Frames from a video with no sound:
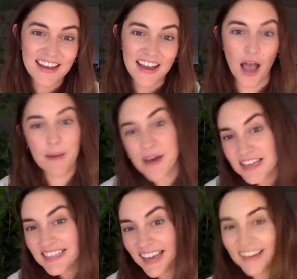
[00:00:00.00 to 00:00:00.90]
Come on
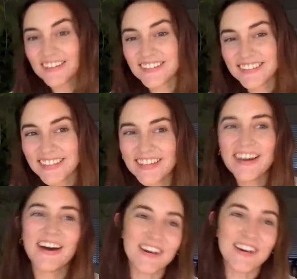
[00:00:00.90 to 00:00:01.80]
down.
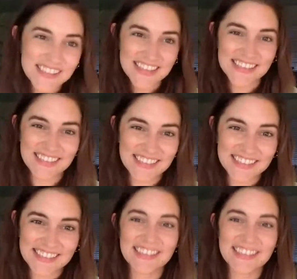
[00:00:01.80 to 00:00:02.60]
Oh, sisters,